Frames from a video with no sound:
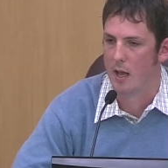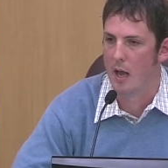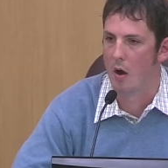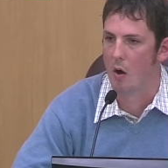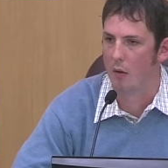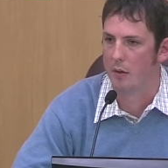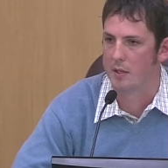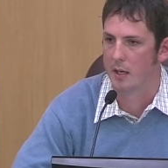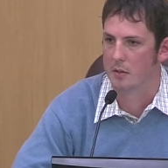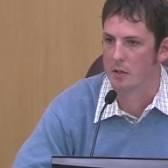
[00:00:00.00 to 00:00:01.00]
and all
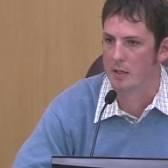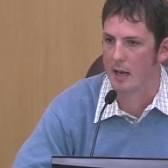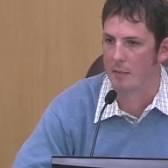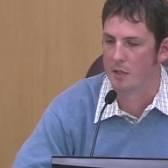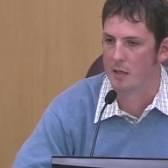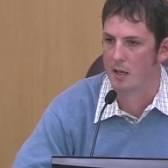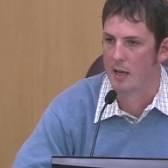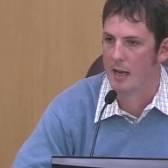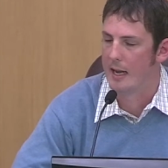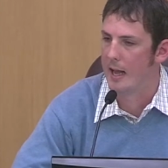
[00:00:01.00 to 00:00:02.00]
those extra steps?
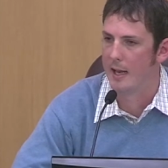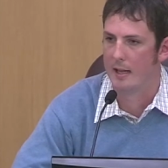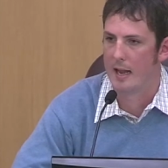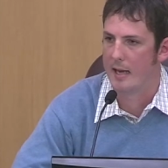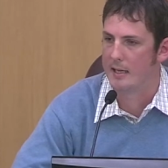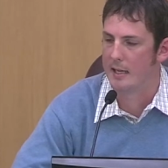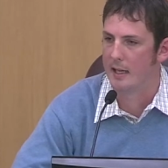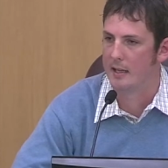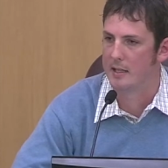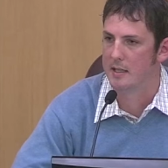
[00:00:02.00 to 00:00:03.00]
Again, the idea
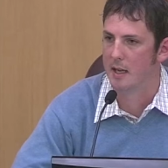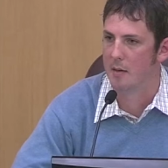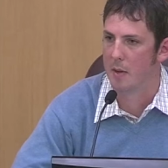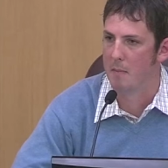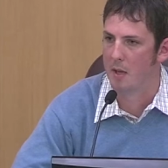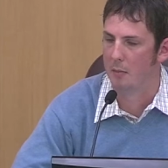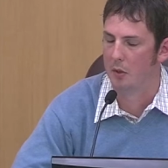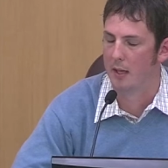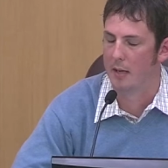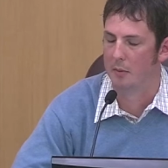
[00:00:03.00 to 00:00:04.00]
that this is going to be
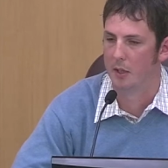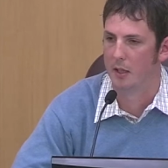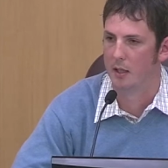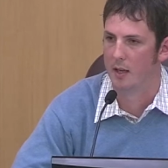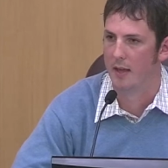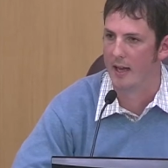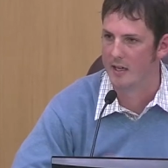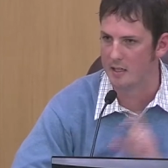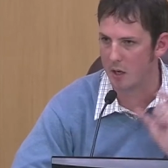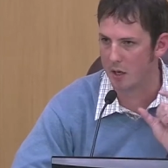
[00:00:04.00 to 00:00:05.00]
minimal labeling uh, that
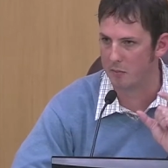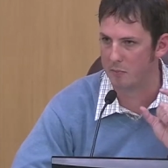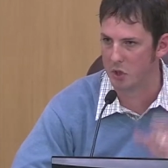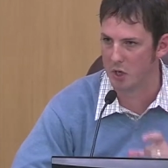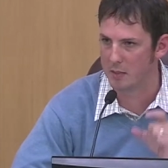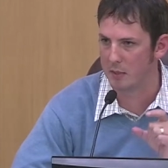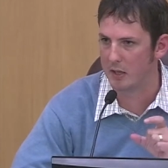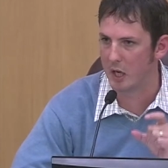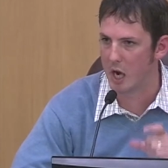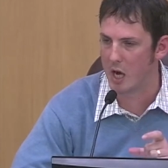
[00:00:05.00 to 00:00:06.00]
it's going to just be
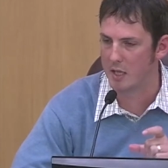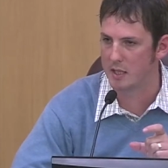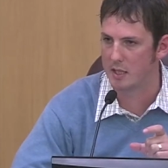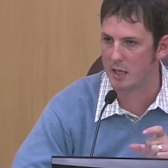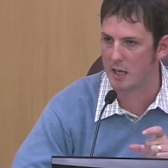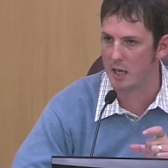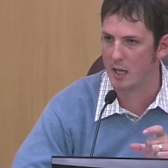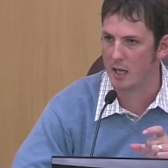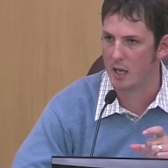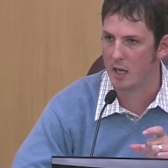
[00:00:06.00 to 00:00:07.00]
the cost
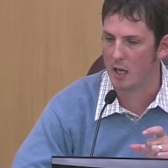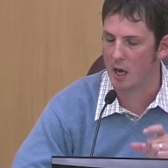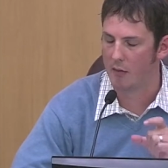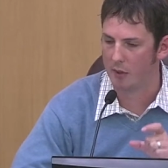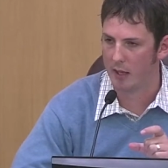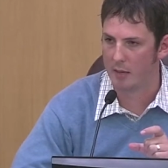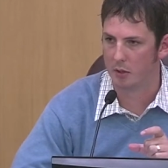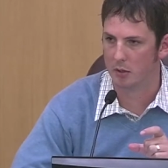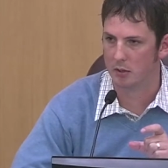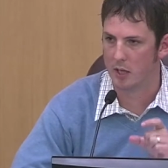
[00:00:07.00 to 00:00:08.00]
of a
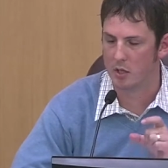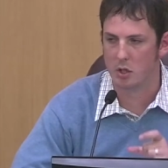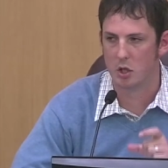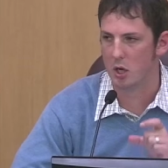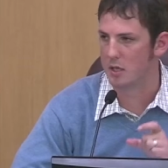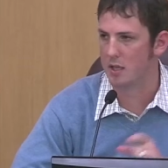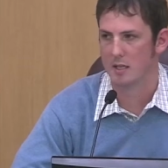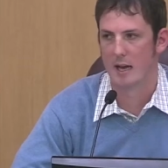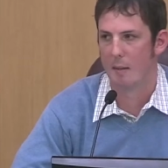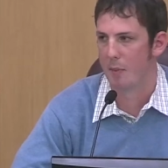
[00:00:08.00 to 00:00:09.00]
label is just
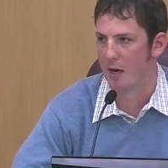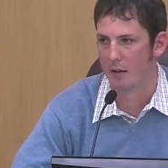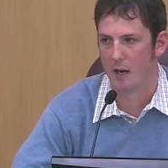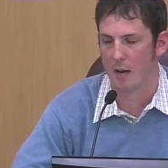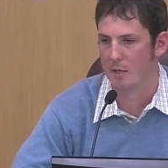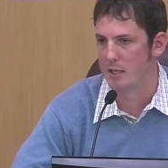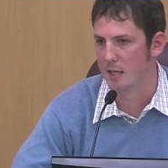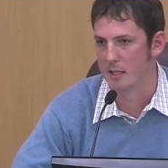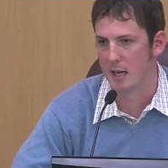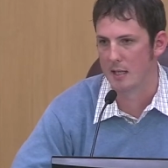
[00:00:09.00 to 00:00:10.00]
does not bear the common
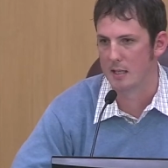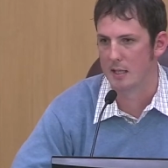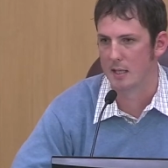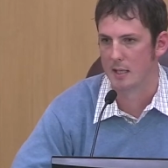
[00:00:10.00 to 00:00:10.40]
sense test.